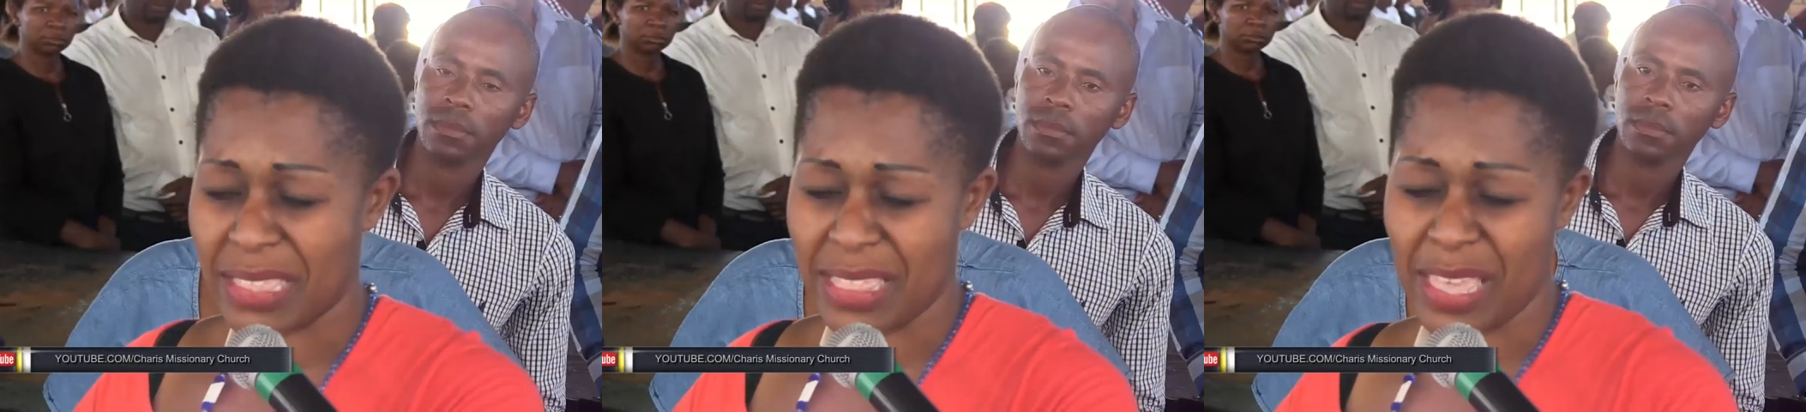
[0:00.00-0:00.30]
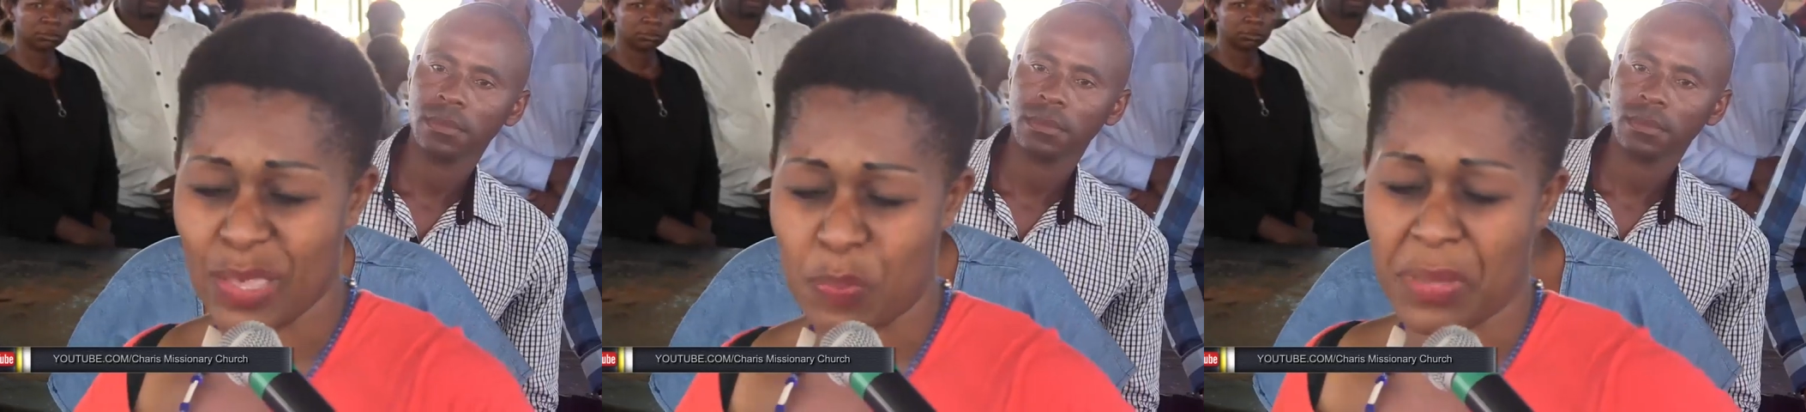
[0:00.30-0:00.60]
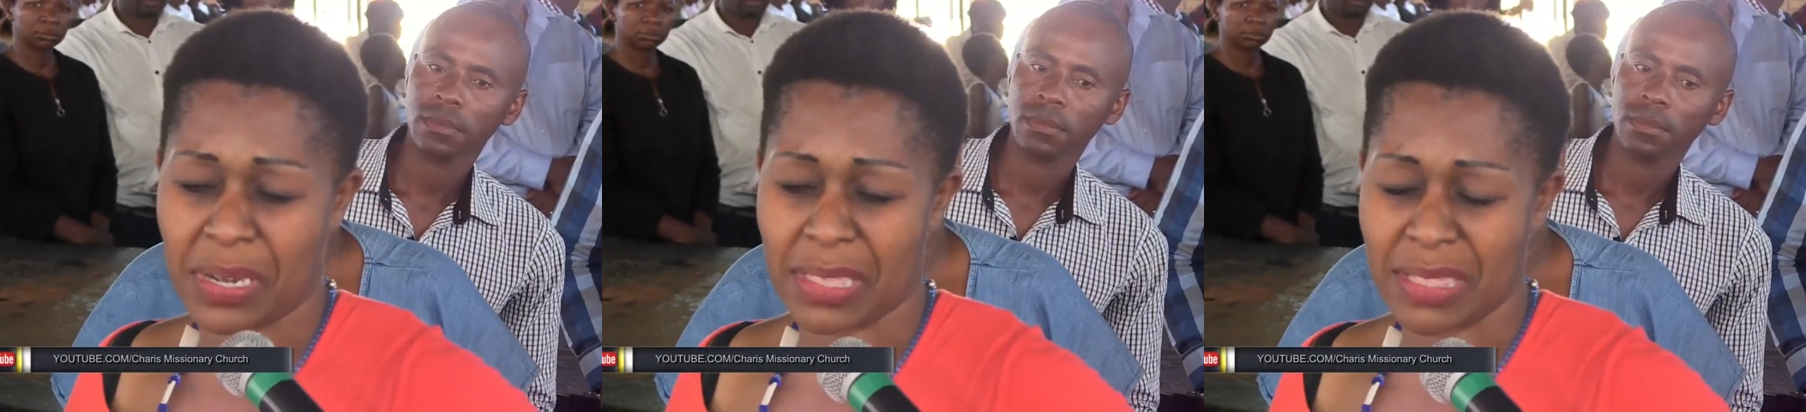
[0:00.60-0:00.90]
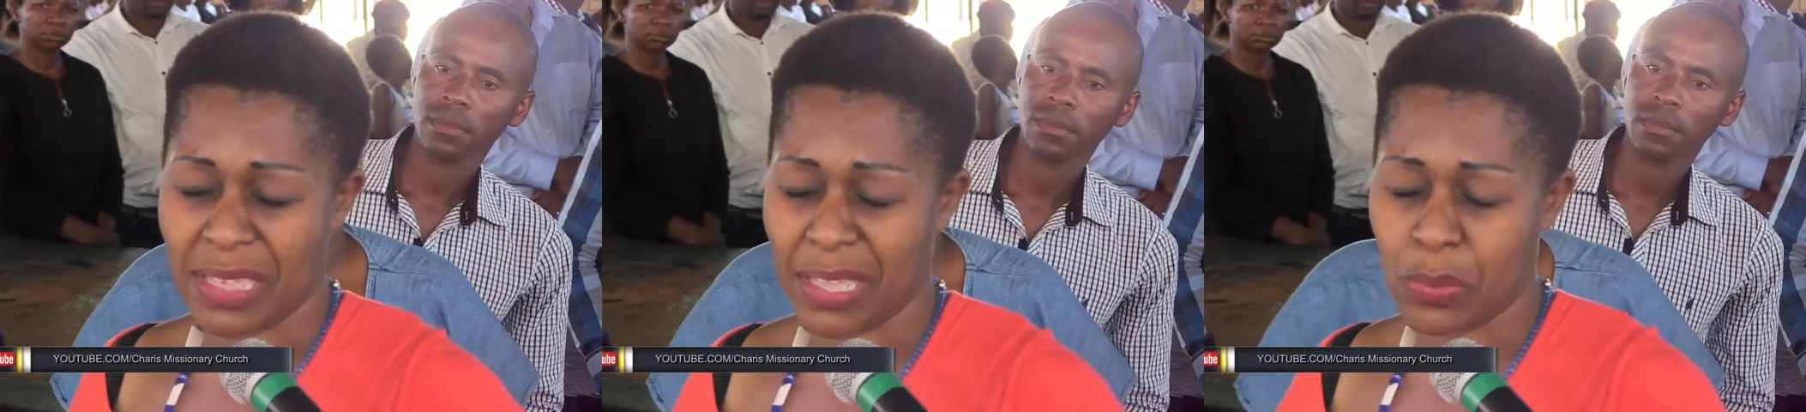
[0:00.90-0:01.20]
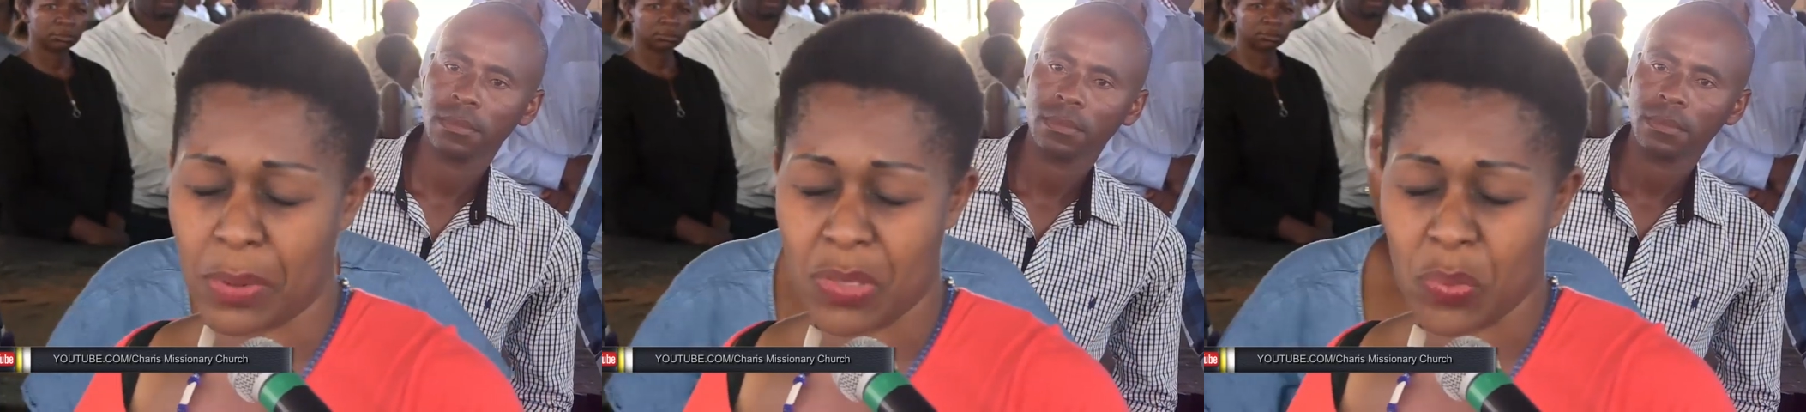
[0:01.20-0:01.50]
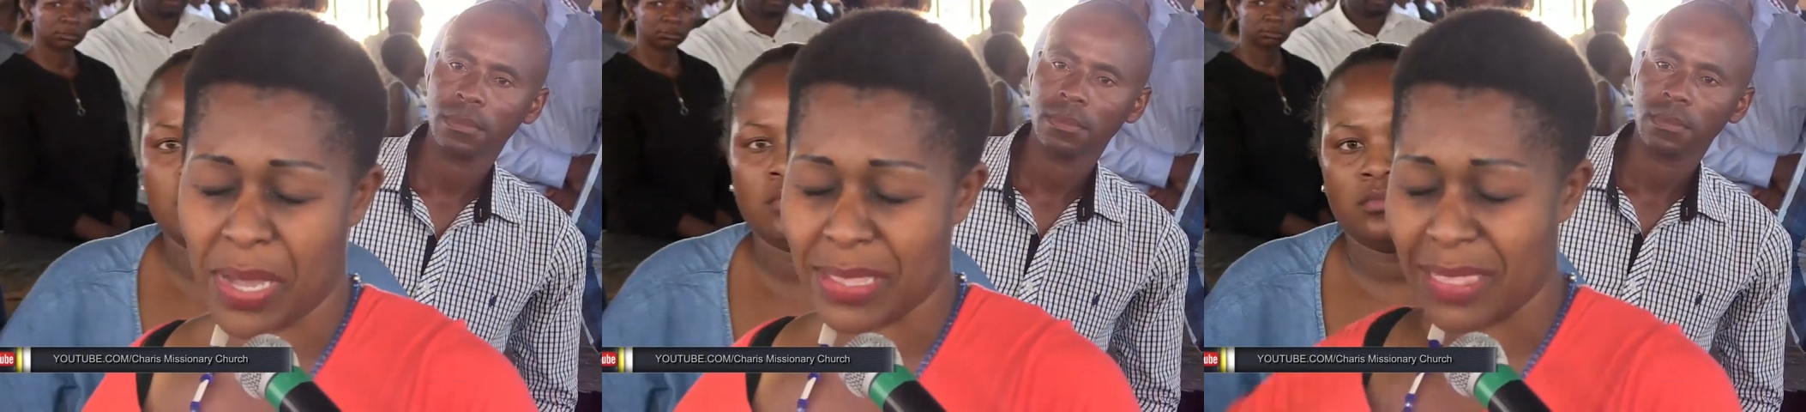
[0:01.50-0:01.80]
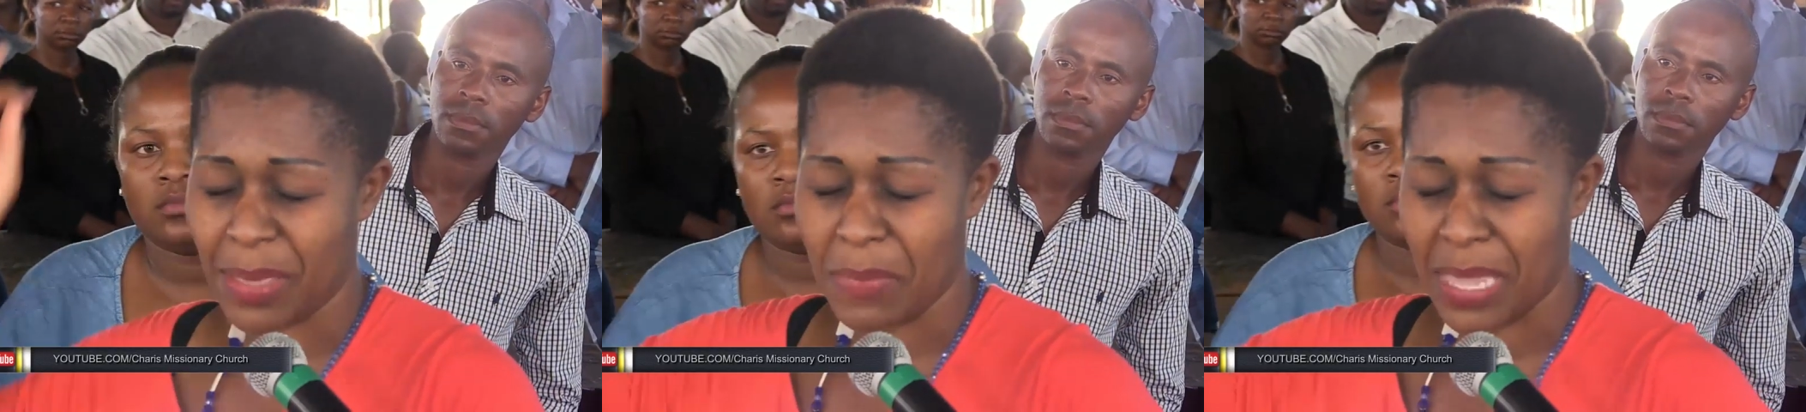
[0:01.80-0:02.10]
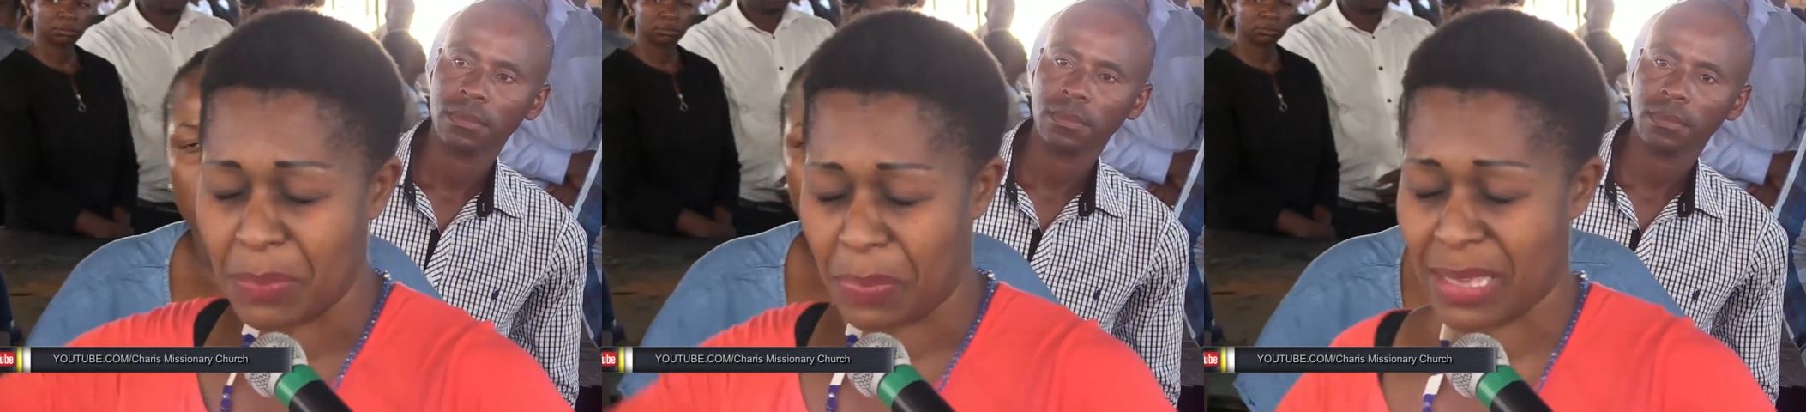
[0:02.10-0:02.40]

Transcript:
Speaker 1: the snake spirits and what, what, the main